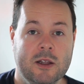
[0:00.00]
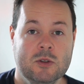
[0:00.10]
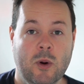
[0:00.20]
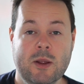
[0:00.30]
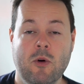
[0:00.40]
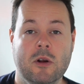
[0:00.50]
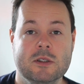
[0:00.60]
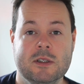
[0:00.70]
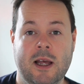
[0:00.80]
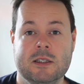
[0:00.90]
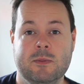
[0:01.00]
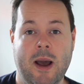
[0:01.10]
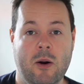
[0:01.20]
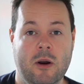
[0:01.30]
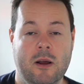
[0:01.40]
20 watts less
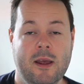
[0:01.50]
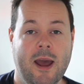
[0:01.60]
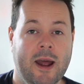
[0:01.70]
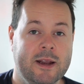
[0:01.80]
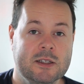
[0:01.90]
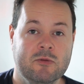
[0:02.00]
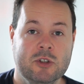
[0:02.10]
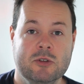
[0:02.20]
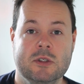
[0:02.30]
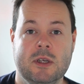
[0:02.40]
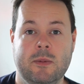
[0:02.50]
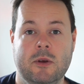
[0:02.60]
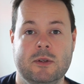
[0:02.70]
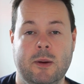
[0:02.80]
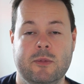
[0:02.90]
power, and it's reduced the
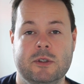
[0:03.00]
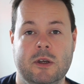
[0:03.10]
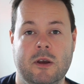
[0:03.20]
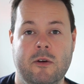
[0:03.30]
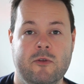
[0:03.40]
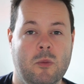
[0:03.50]
CPU temperature